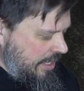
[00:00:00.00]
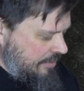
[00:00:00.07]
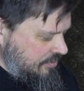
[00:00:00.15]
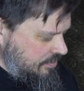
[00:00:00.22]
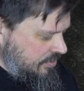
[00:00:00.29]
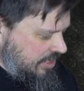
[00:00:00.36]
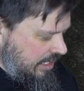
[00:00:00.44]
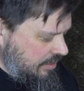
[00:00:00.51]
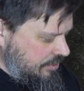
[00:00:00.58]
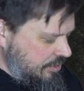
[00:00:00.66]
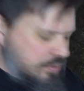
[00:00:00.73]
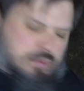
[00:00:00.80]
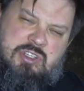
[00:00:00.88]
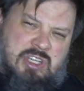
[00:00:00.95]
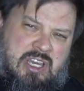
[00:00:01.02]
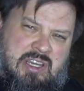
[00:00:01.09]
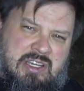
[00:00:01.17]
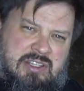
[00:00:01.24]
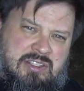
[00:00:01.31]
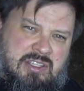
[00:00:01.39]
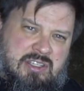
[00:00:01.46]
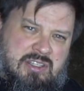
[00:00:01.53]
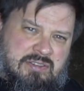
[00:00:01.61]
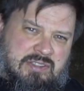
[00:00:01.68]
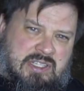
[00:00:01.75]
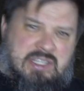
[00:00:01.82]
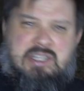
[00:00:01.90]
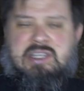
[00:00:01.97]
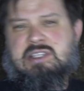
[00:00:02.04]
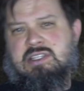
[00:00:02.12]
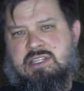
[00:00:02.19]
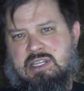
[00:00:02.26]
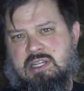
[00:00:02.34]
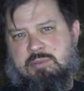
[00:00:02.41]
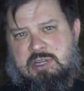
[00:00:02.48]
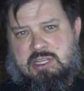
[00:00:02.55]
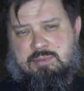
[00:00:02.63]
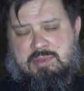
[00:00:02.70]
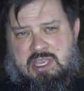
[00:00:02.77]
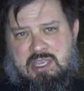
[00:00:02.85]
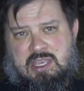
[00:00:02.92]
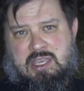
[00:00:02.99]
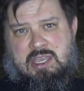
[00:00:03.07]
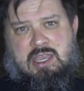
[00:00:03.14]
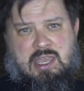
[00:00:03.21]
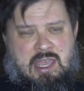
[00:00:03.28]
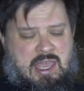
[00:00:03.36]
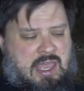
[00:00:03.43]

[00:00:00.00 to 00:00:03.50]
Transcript: have some challenges with shotguns because there really isn't anybody making